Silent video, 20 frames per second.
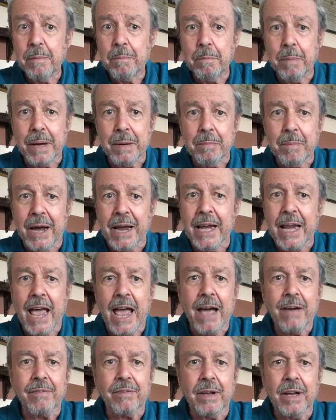but might
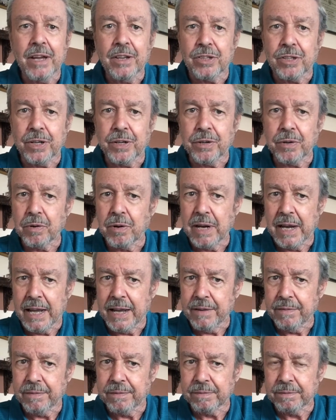have eternal
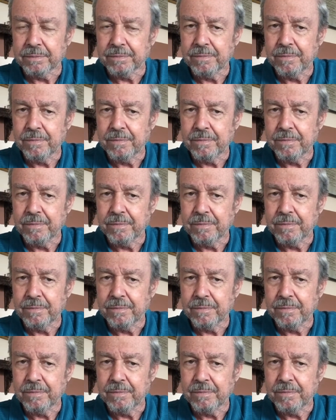life."